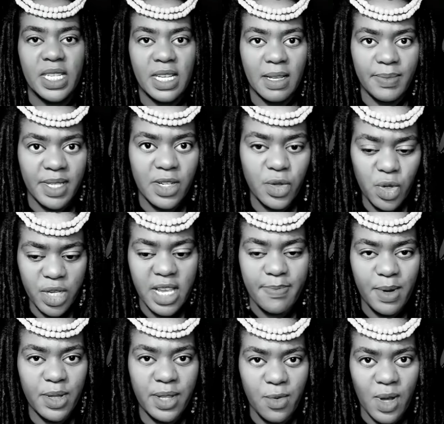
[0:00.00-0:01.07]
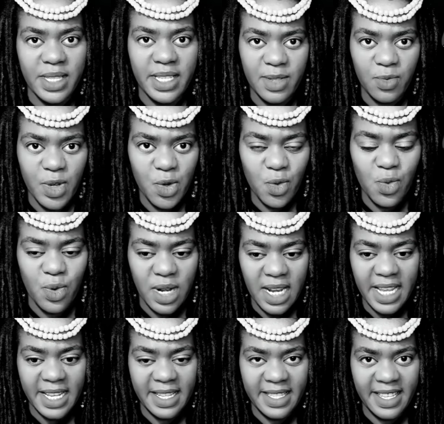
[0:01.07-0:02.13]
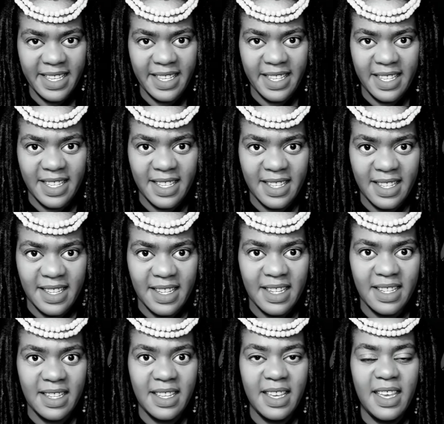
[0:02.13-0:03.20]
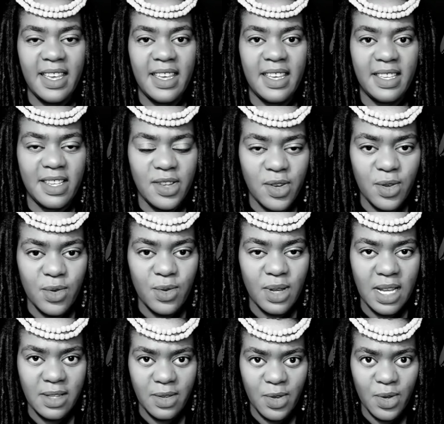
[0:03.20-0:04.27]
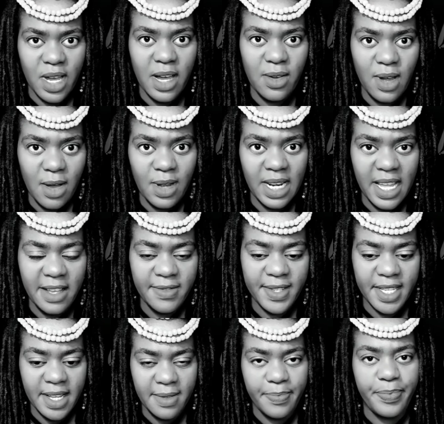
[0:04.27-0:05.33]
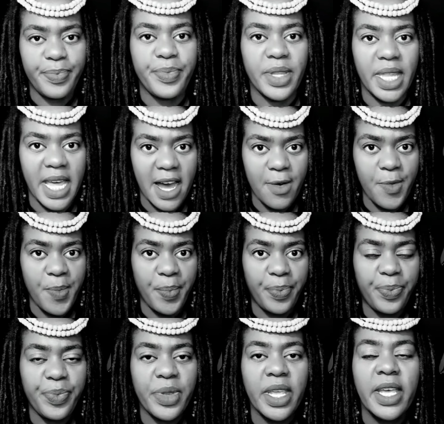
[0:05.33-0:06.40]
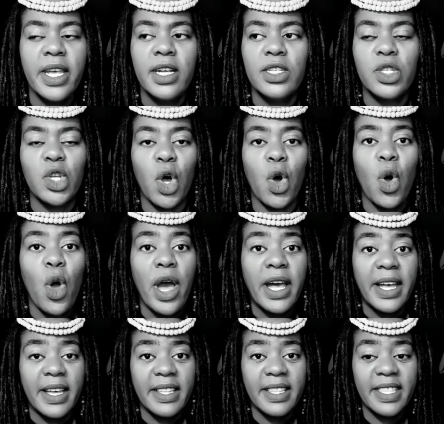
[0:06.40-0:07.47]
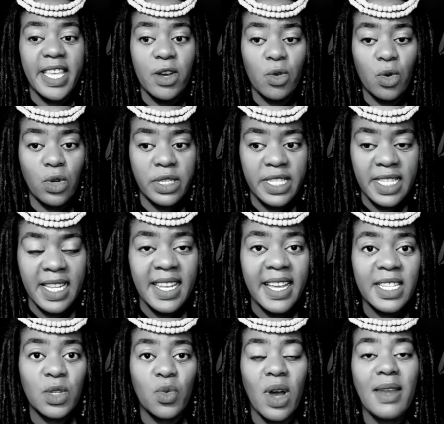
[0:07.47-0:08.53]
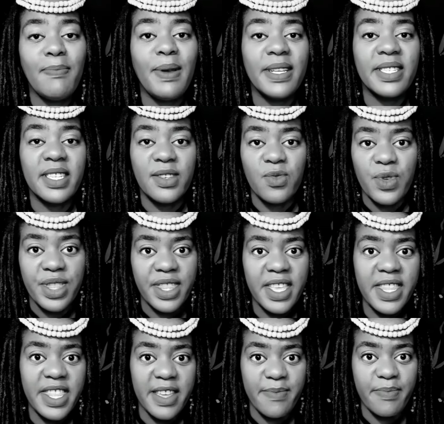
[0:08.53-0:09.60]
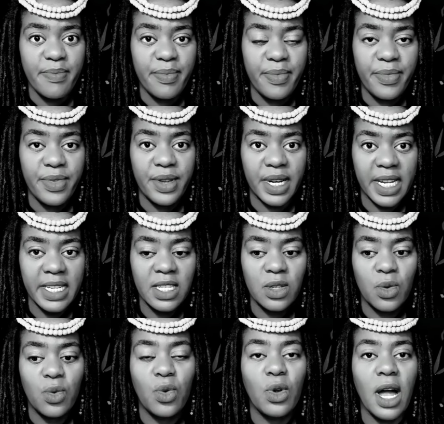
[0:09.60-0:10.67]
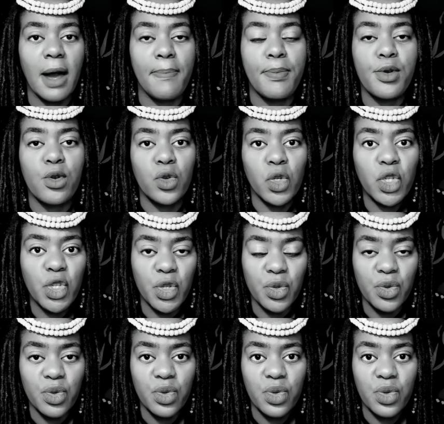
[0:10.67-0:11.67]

I'm still talking about the ones we know, like the, you know how our lives are now. So they will select one person within them, right, who will approach you